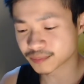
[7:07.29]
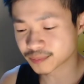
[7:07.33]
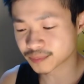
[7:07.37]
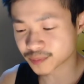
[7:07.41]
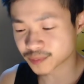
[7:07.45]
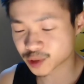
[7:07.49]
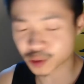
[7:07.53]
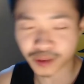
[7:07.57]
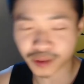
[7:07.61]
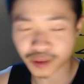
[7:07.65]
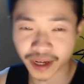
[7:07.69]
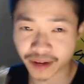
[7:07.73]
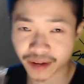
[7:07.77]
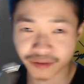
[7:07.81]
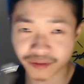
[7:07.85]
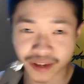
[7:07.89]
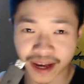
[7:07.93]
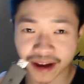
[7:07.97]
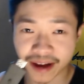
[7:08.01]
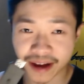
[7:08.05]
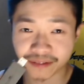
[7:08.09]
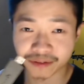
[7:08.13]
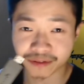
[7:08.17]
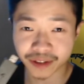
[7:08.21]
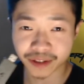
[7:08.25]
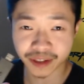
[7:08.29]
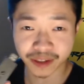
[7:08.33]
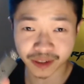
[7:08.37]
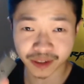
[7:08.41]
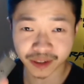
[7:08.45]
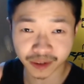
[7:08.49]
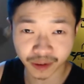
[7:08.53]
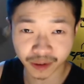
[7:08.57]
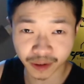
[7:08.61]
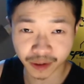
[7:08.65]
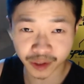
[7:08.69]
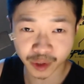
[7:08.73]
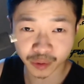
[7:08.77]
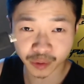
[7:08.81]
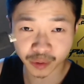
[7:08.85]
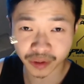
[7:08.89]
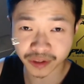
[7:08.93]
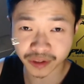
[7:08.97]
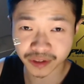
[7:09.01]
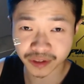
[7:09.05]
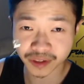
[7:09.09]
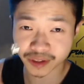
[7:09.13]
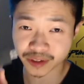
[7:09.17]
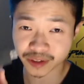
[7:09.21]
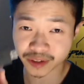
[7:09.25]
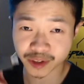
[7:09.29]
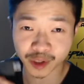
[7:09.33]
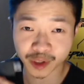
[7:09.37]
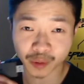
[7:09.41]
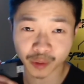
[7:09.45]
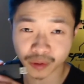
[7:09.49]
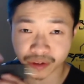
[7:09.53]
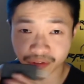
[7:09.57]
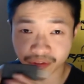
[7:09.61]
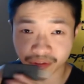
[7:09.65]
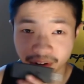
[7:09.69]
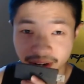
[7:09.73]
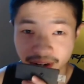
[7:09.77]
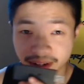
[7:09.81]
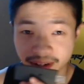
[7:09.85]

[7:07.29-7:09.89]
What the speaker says: yeah, if you have one of these larger ones, it'll still work fine.